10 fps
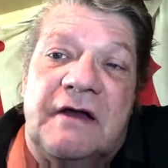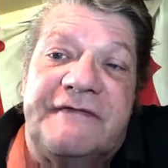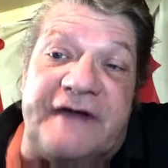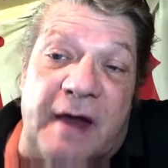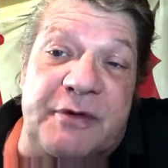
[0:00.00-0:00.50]

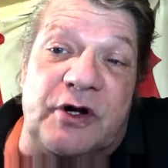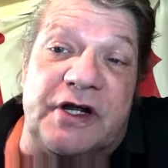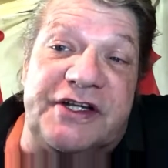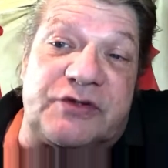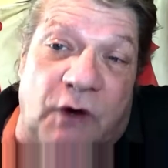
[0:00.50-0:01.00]

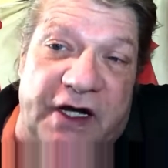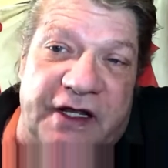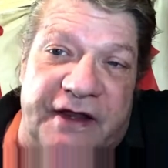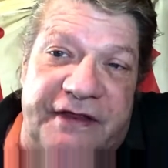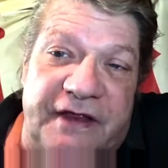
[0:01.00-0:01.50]
February 20th.
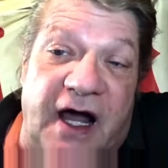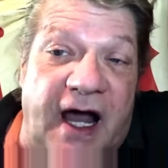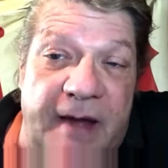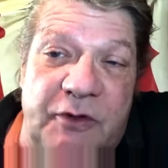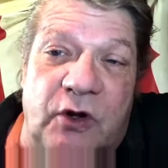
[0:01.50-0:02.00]

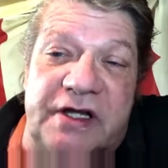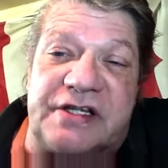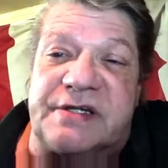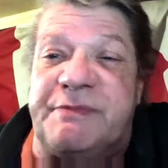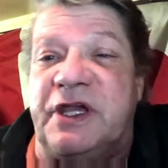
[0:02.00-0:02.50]
I'm going to
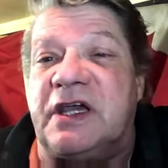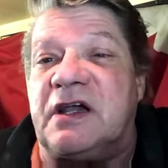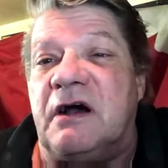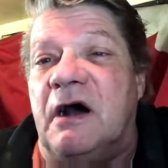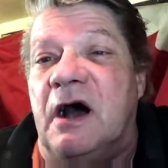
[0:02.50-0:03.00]
speak
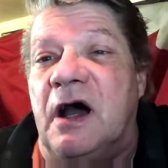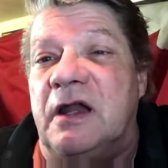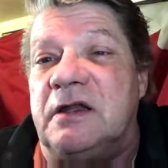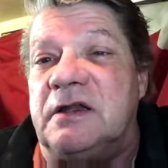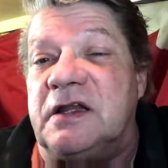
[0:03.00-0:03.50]

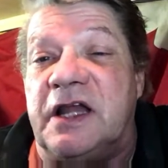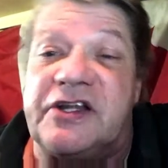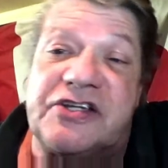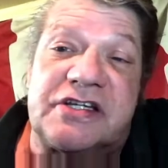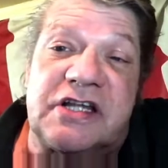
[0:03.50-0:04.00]
on the
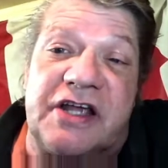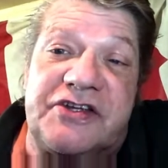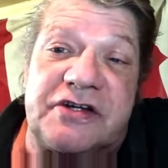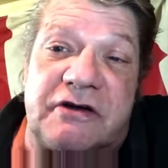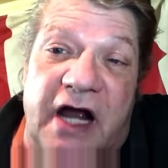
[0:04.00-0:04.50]

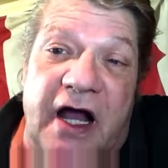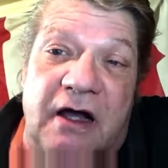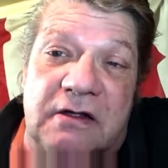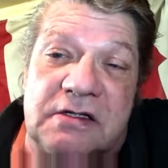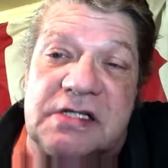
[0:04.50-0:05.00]
legislature
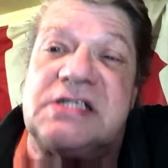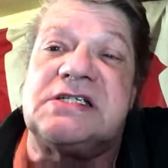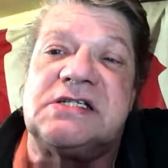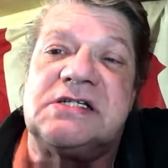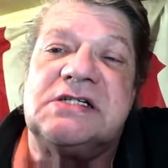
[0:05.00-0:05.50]
grounds.